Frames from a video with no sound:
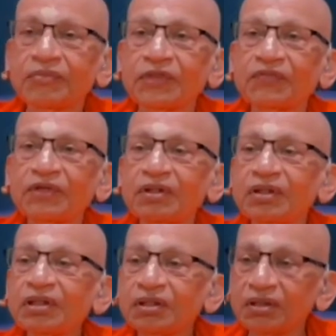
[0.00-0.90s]
With
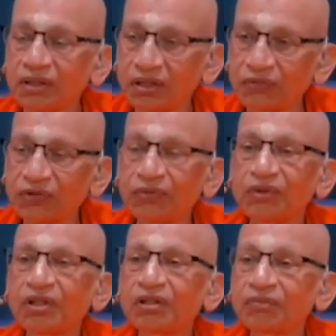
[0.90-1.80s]
this Karma
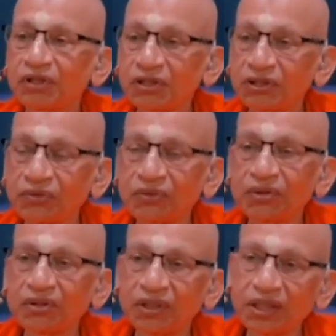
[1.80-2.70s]
Yoga, Bhakti
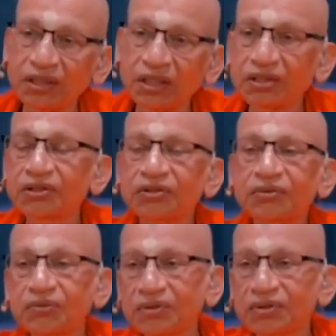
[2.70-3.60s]
Yoga, right
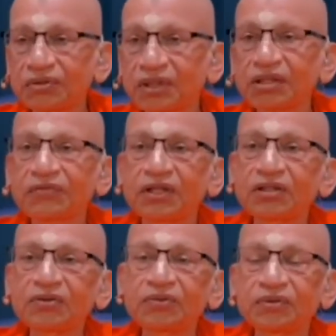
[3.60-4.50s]
attitudes, right
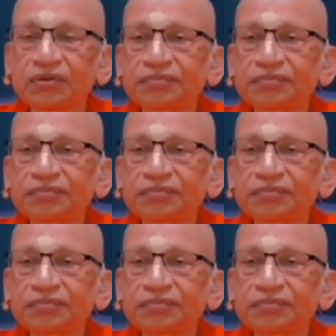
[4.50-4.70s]
values.